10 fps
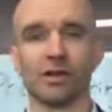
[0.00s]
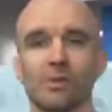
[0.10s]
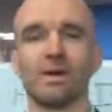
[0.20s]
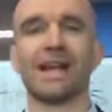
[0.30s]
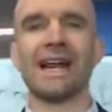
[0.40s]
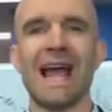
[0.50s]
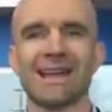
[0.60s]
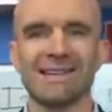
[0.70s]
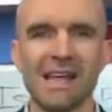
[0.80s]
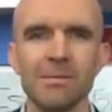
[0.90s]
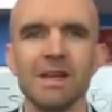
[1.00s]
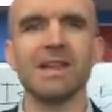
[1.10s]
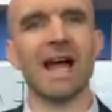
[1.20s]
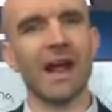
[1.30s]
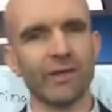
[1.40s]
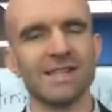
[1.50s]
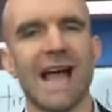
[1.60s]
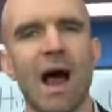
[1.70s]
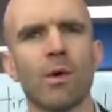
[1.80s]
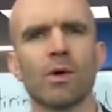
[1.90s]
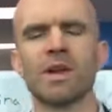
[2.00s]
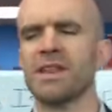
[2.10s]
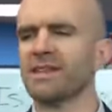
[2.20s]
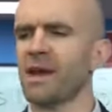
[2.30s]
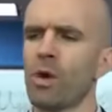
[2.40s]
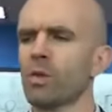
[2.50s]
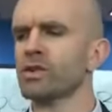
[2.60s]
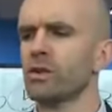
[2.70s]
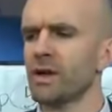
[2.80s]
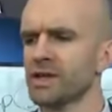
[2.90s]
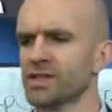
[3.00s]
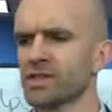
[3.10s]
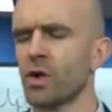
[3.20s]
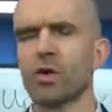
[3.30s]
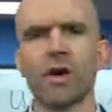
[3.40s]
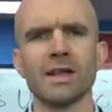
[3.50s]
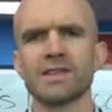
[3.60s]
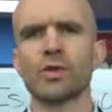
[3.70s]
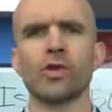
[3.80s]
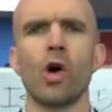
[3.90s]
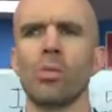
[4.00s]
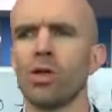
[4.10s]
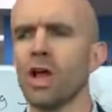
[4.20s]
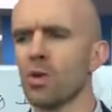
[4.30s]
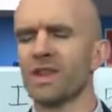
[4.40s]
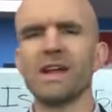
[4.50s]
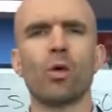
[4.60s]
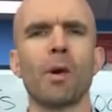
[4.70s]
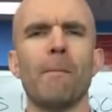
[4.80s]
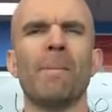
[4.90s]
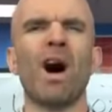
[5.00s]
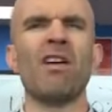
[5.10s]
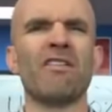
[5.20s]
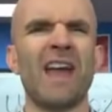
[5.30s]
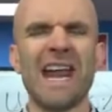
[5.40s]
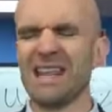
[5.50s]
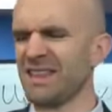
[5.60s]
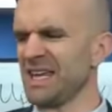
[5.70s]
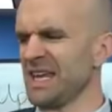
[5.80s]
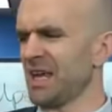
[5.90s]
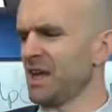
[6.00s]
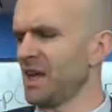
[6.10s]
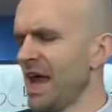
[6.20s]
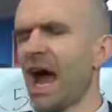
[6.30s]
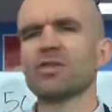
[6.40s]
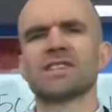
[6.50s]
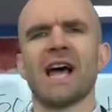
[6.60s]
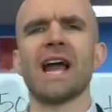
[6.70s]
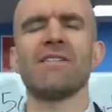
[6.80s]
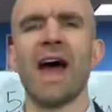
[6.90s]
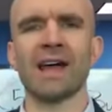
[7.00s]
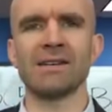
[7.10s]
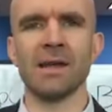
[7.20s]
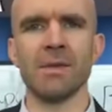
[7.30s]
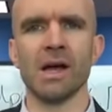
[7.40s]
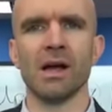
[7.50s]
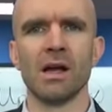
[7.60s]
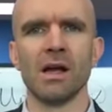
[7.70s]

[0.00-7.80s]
We get in academia, the ivory tower, we think that what we're doing is so great and so noble. We think we're above anything outside of academia.